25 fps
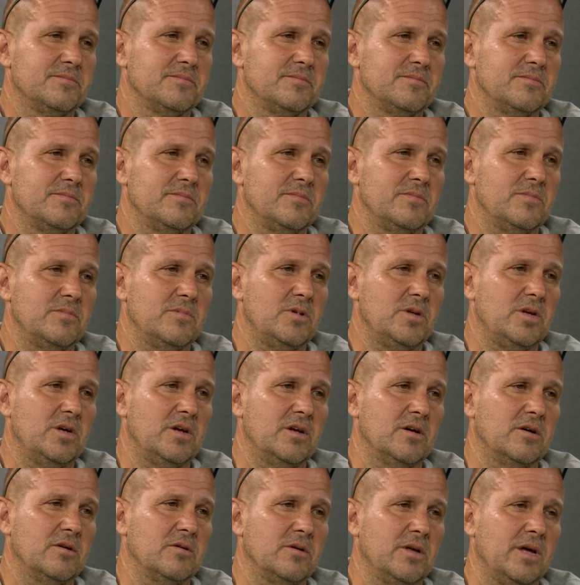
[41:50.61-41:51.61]
That's
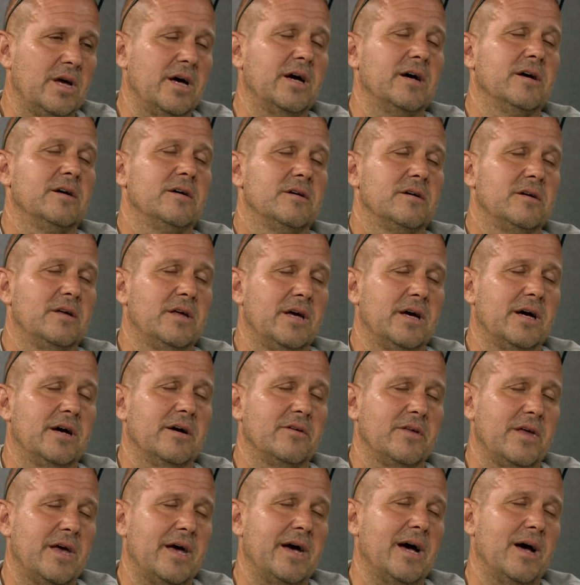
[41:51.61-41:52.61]
terrific. You know? Good yeah, Yeah,
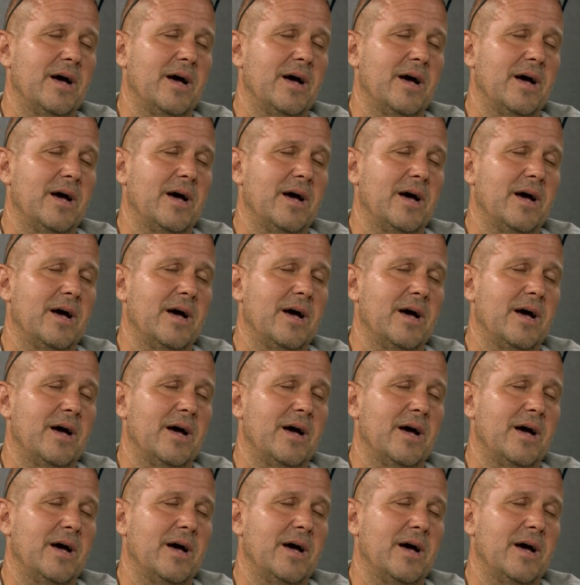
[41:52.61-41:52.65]
yeah.